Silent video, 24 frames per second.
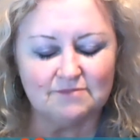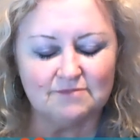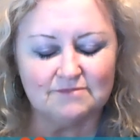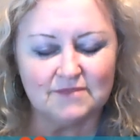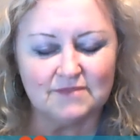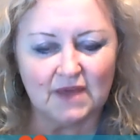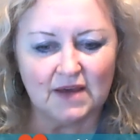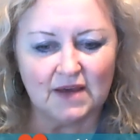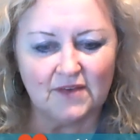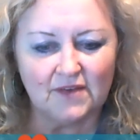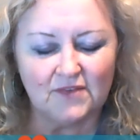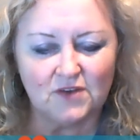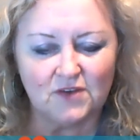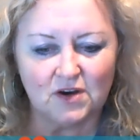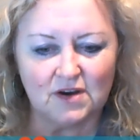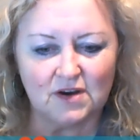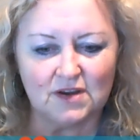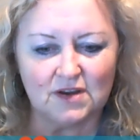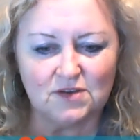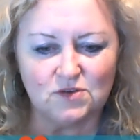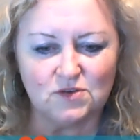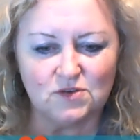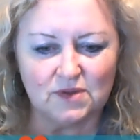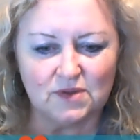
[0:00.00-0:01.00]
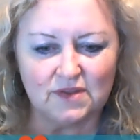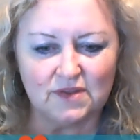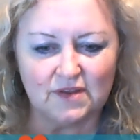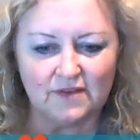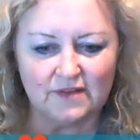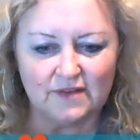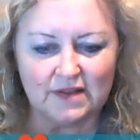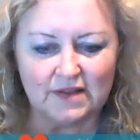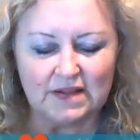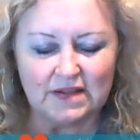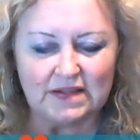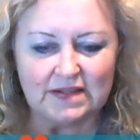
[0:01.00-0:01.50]
I started doing these
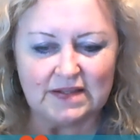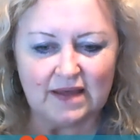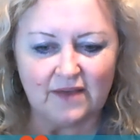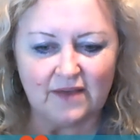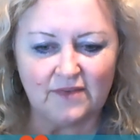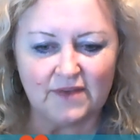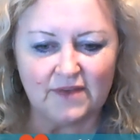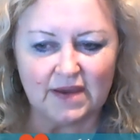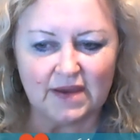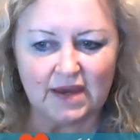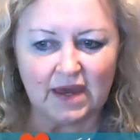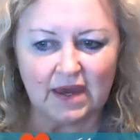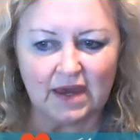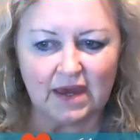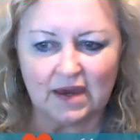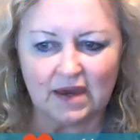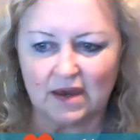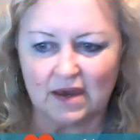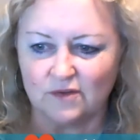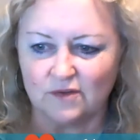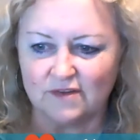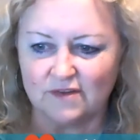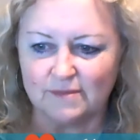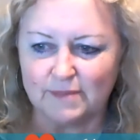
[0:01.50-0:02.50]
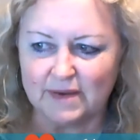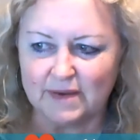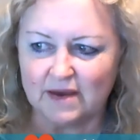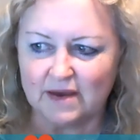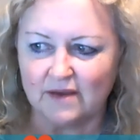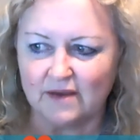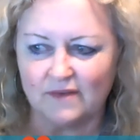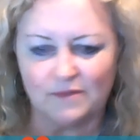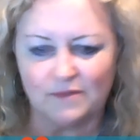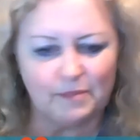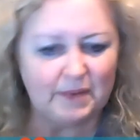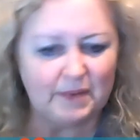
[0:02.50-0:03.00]
little testing hangouts
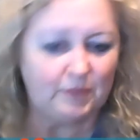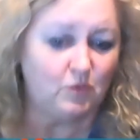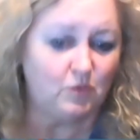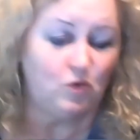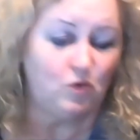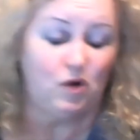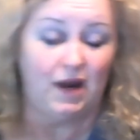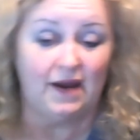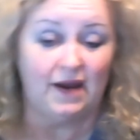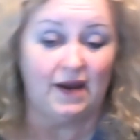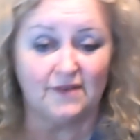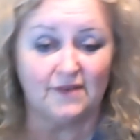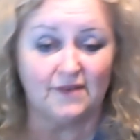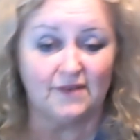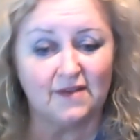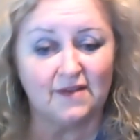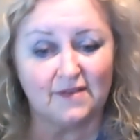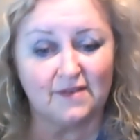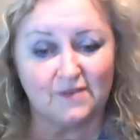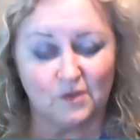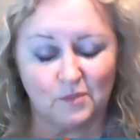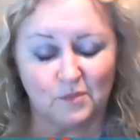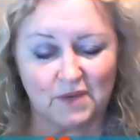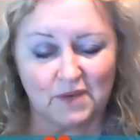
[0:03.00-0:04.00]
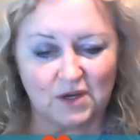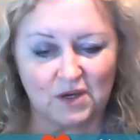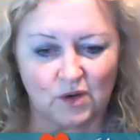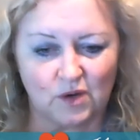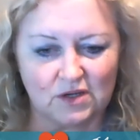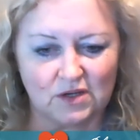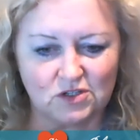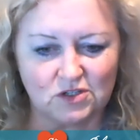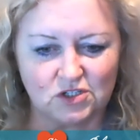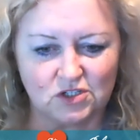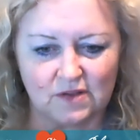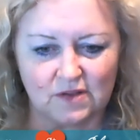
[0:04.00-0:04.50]
because people were asking so many
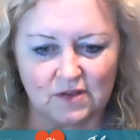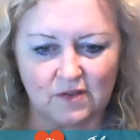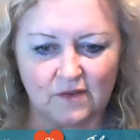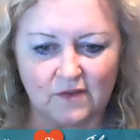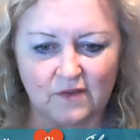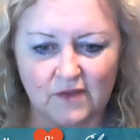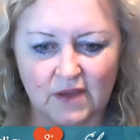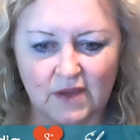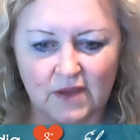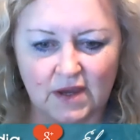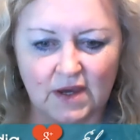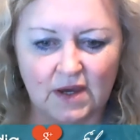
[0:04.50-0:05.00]
questions